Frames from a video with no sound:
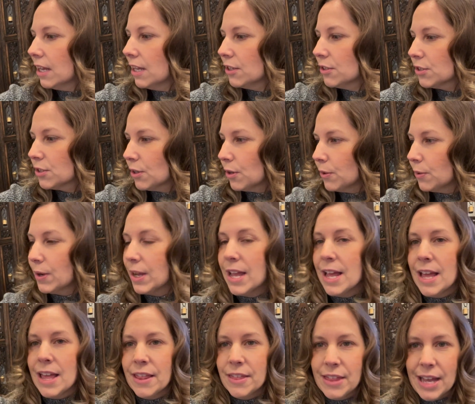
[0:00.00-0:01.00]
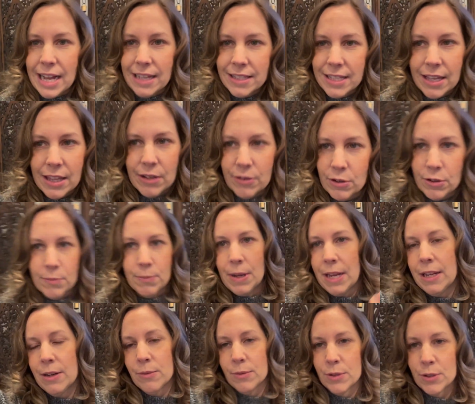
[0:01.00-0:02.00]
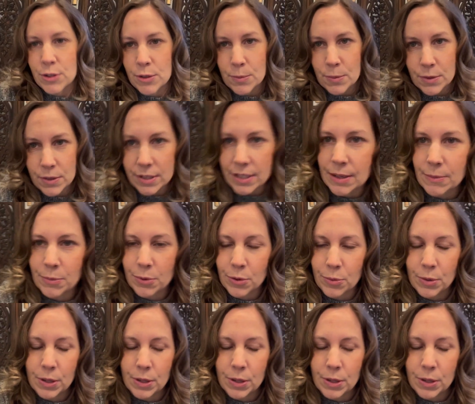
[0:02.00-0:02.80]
So that's how they were made. It was super simple.